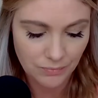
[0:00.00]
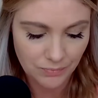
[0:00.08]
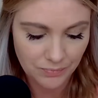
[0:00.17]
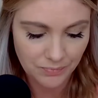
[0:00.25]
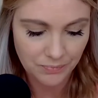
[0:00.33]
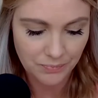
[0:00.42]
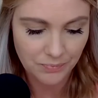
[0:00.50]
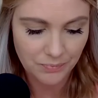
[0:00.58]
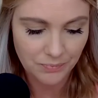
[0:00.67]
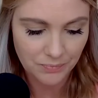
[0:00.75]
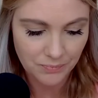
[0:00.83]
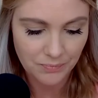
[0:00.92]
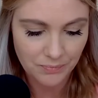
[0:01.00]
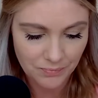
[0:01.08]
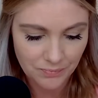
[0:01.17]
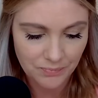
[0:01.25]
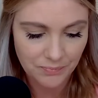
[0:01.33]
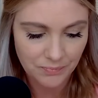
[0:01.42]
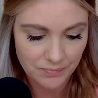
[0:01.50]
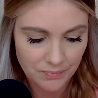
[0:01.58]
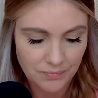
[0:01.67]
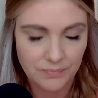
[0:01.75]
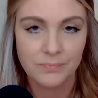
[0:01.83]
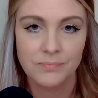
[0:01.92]

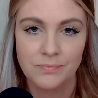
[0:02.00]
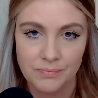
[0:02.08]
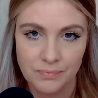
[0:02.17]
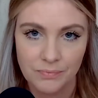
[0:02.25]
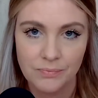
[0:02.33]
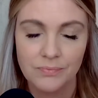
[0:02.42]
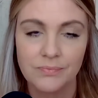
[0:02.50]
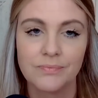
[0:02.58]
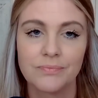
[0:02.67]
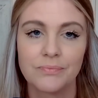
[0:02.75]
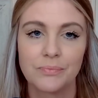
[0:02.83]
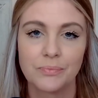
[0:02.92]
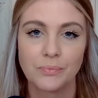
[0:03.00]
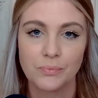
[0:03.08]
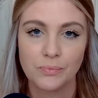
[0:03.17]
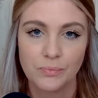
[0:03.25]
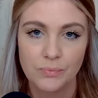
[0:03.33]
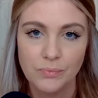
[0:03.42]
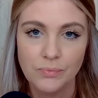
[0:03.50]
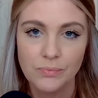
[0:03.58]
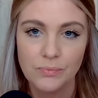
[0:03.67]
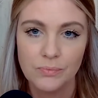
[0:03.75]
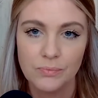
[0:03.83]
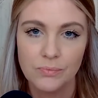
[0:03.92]

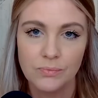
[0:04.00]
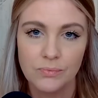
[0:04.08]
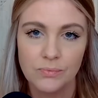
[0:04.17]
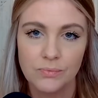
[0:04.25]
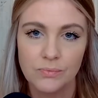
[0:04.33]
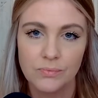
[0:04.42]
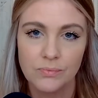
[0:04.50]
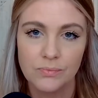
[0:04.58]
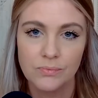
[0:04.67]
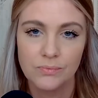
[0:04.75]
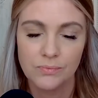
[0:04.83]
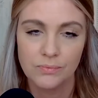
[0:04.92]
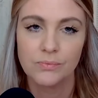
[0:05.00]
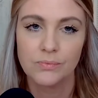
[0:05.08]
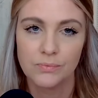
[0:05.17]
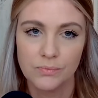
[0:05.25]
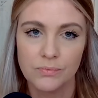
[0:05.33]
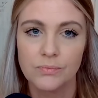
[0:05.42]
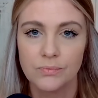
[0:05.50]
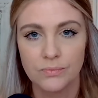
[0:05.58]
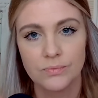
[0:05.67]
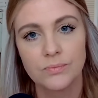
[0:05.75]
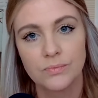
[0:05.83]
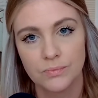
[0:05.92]

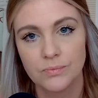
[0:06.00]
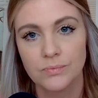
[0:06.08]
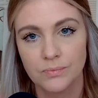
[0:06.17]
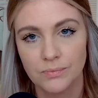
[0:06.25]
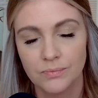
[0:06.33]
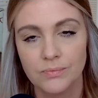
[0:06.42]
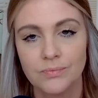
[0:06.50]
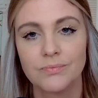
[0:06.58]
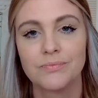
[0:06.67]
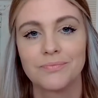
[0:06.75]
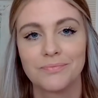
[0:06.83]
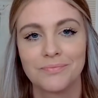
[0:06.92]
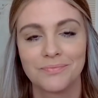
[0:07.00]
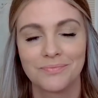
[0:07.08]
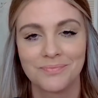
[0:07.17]
The person shown says nothing.